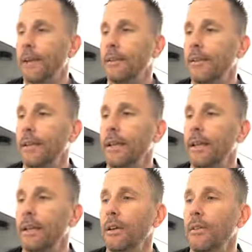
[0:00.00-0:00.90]
But
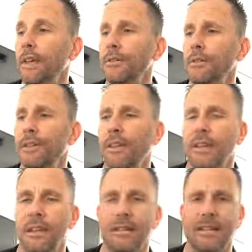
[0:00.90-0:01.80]
the you know the interesting
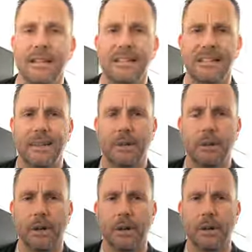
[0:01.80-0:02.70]
thing is sex is
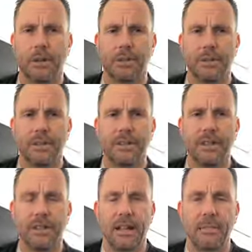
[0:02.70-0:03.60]
everywhere in our culture,
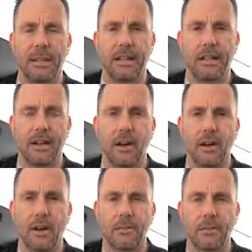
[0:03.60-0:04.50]
isn't it? I mean, it
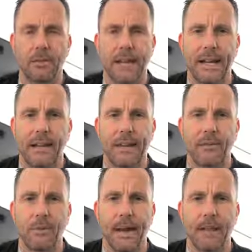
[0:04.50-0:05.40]
all comes kind of
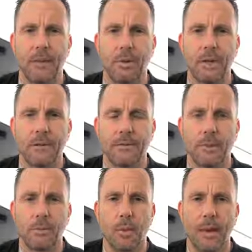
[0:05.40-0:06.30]
like from Hollywood
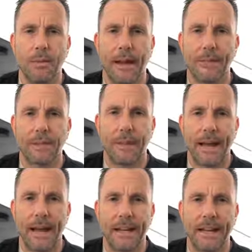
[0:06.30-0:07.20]
Good morning, Pastor
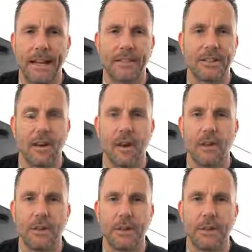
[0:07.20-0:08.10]
Pat, and I see
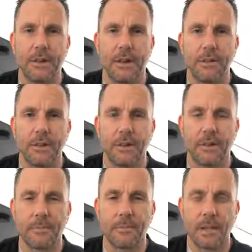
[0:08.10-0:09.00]
all the other names
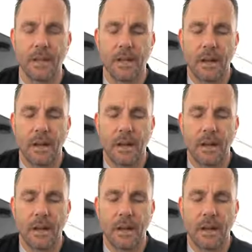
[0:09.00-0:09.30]
there.